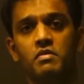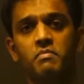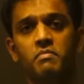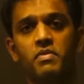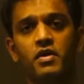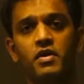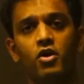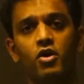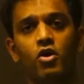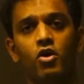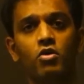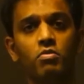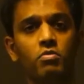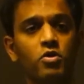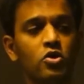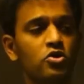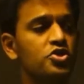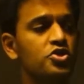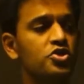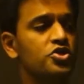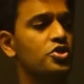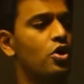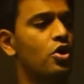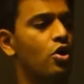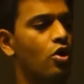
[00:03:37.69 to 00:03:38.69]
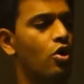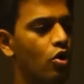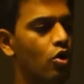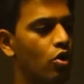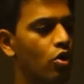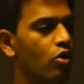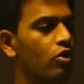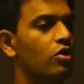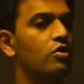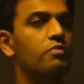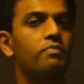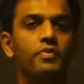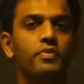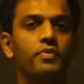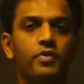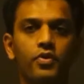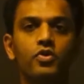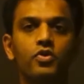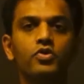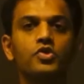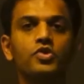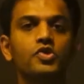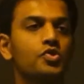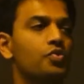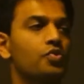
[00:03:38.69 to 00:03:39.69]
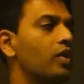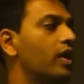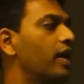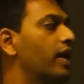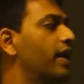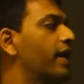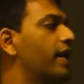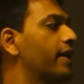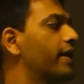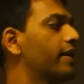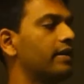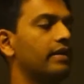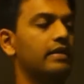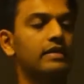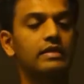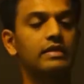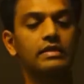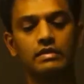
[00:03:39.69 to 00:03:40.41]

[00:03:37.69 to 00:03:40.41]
but almost all pros ride